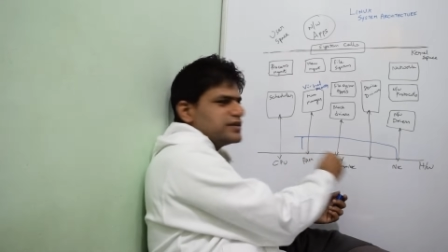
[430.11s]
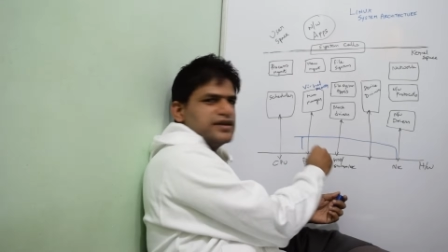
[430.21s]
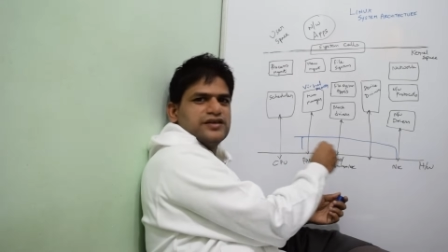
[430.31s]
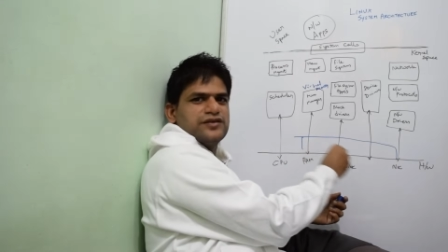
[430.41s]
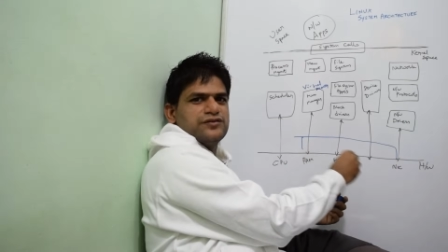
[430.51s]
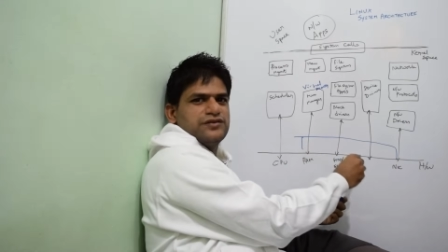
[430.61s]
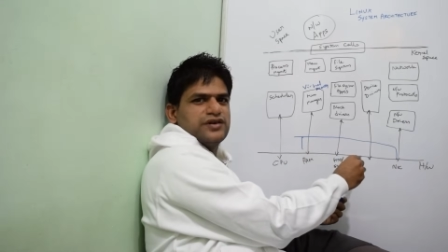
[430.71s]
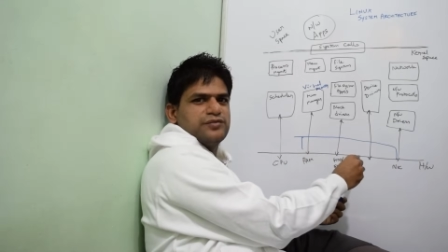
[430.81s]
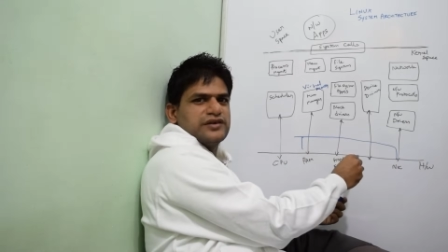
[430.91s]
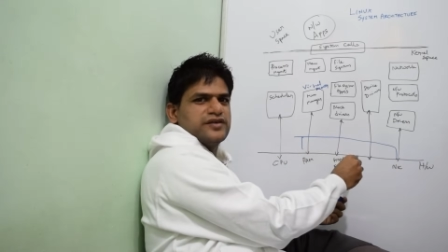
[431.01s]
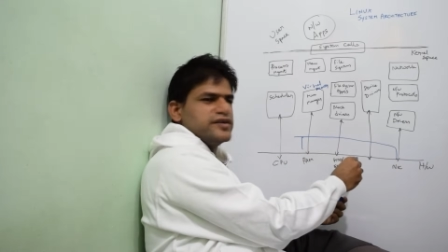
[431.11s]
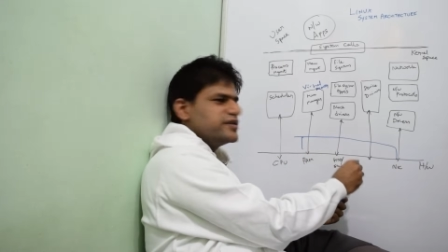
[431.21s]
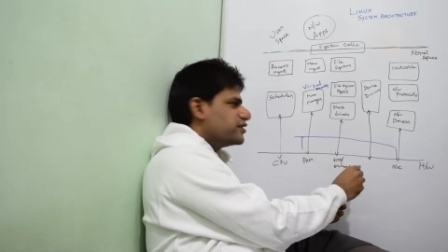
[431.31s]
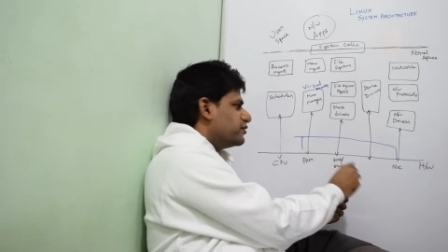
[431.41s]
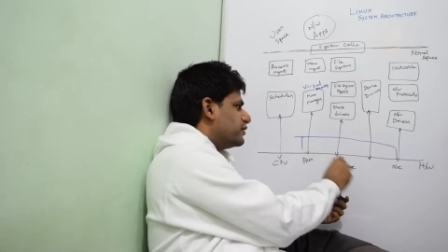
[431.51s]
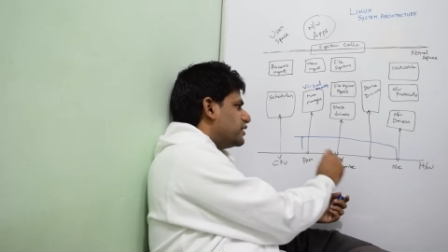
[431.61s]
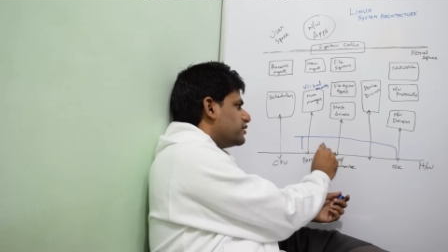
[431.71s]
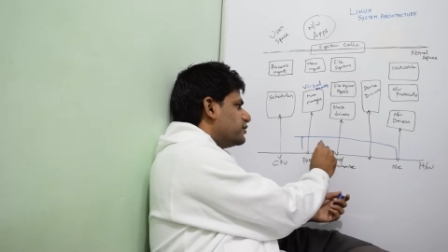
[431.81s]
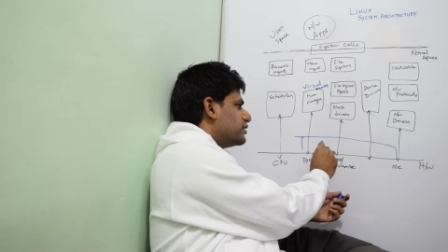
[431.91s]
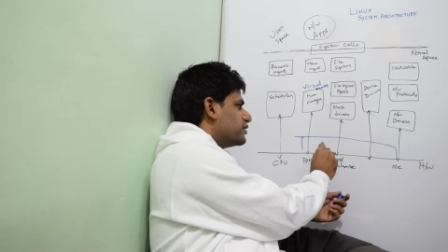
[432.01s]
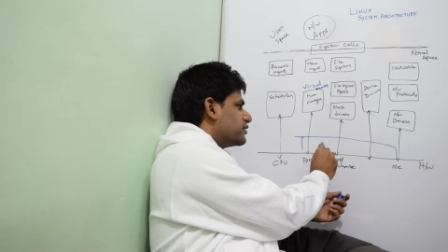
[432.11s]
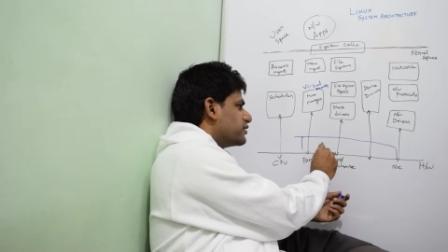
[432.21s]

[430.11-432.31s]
kind of representation, where in which